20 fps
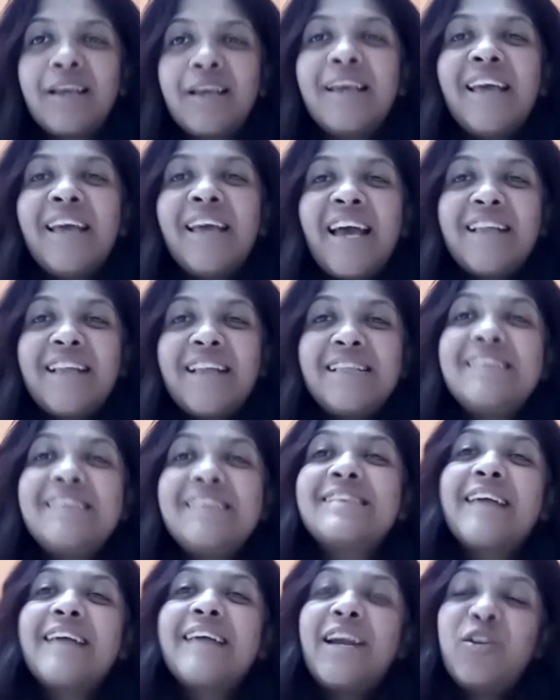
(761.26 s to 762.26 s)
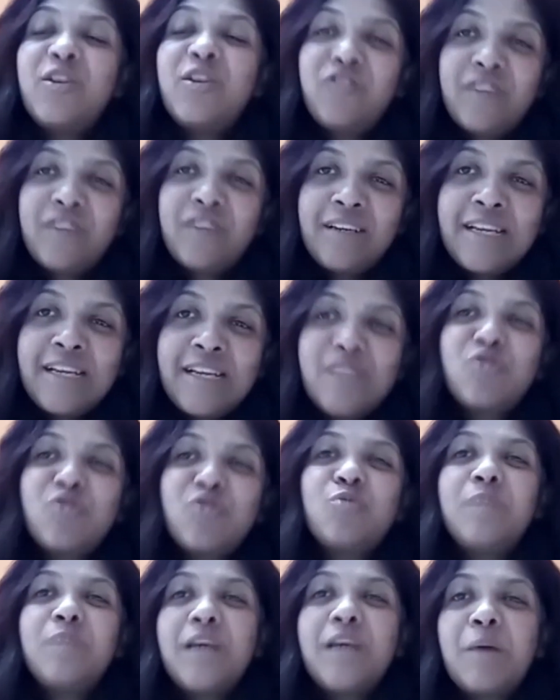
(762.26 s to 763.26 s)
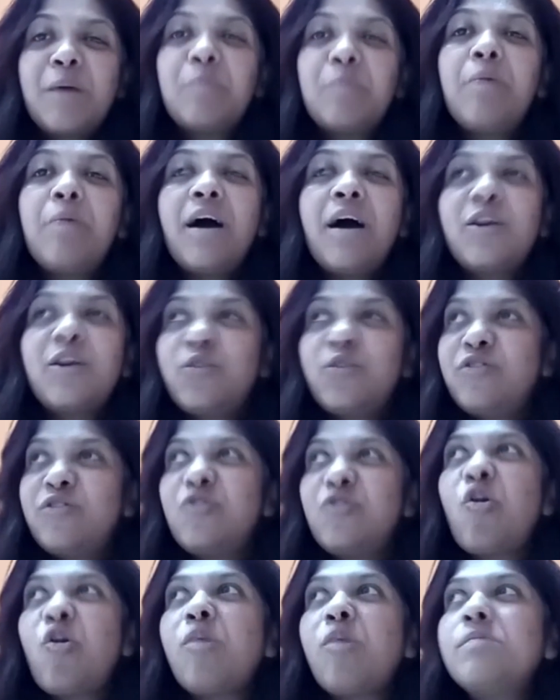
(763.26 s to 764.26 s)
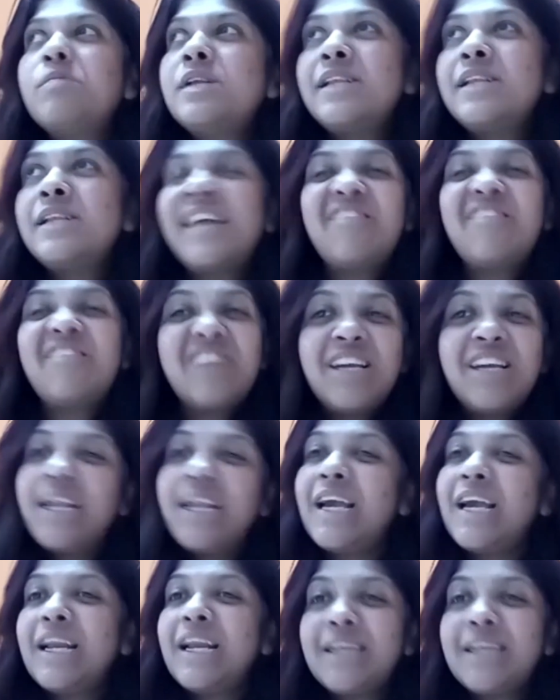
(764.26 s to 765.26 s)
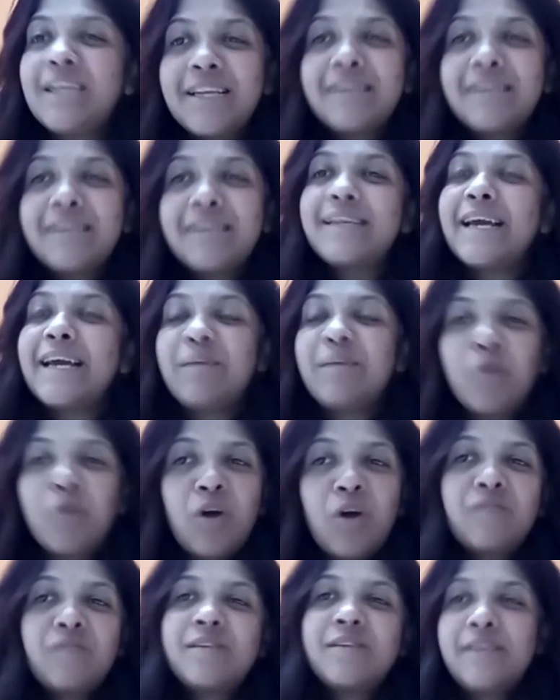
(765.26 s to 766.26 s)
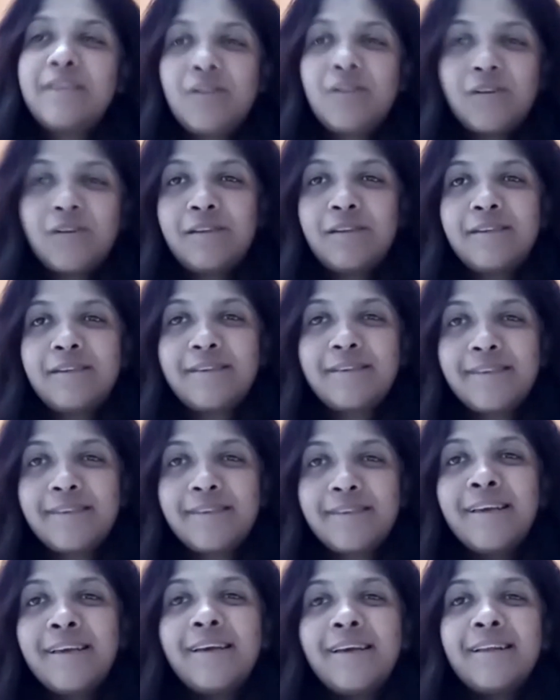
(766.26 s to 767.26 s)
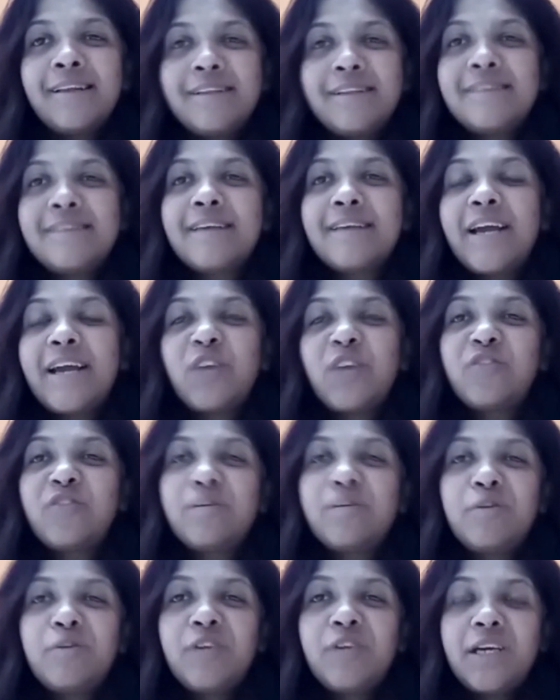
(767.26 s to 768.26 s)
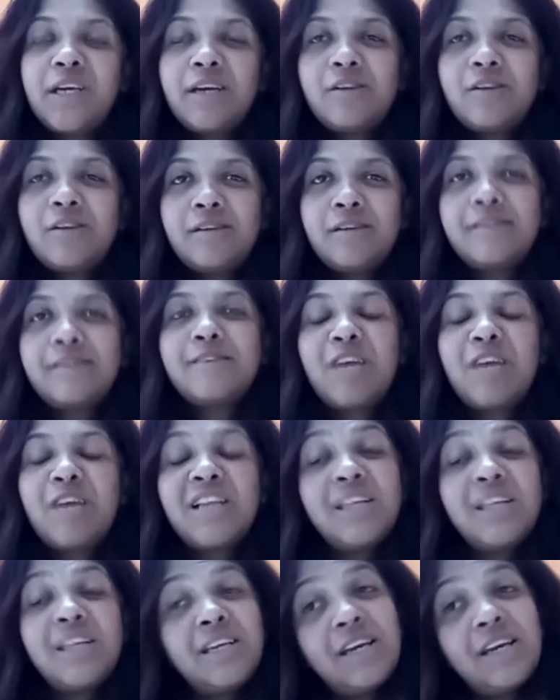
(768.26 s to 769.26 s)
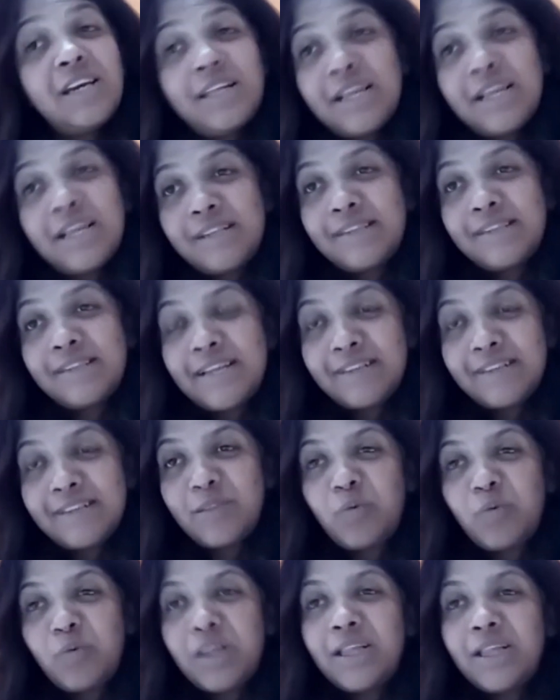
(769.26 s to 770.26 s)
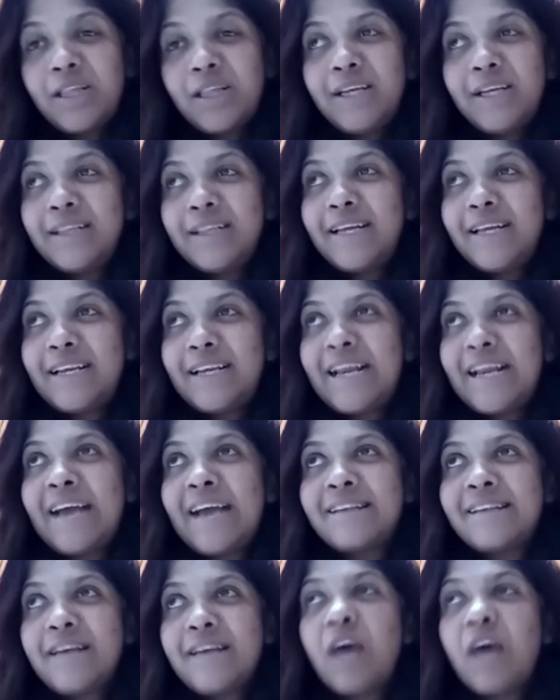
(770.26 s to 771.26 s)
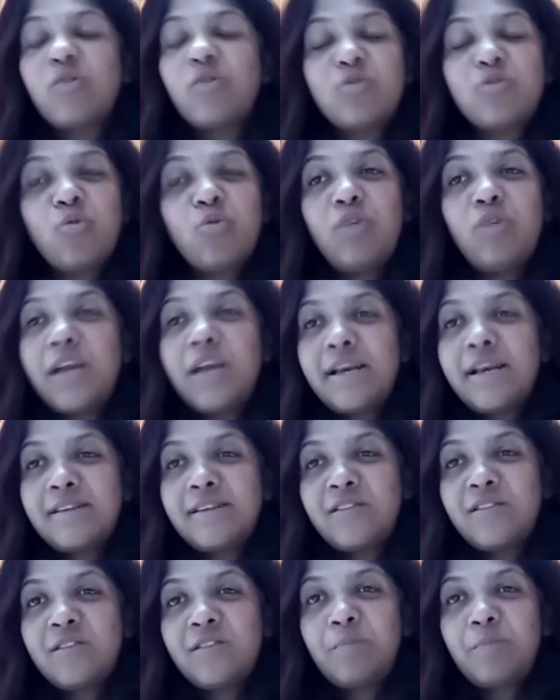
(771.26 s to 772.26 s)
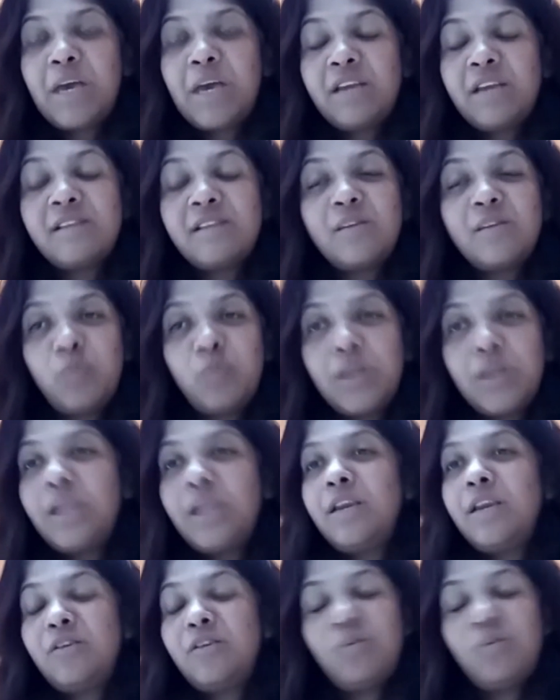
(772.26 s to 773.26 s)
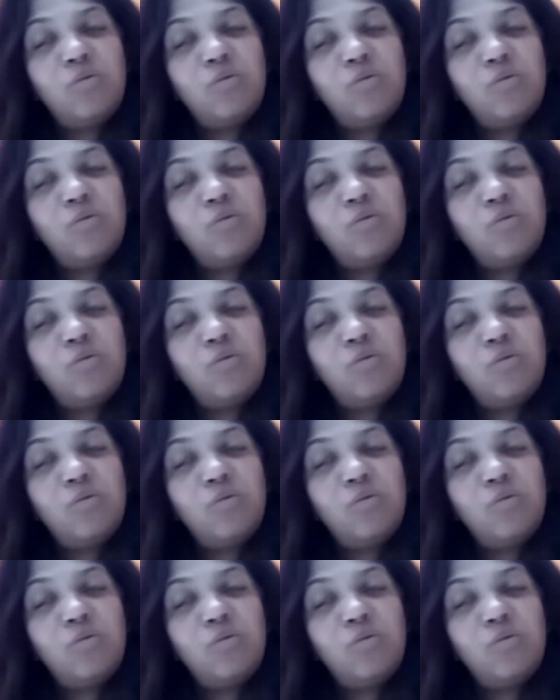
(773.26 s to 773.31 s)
And this kind of needs to become part of normal everyday dinner time conversations, this kind of communication. So I think, yeah, that's the one thing that as a household, as parents, we need to do.